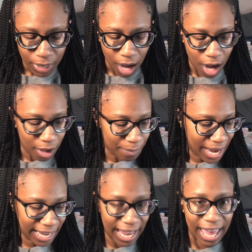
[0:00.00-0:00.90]
And
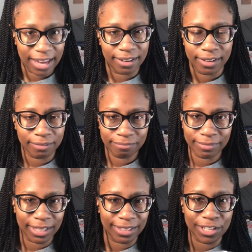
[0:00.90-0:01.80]
again,
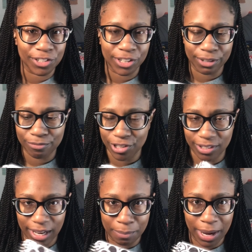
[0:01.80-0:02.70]
these are just
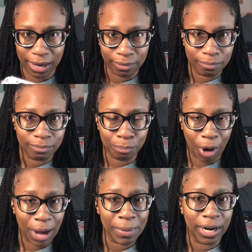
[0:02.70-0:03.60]
like my
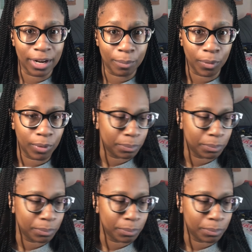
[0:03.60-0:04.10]
primary number one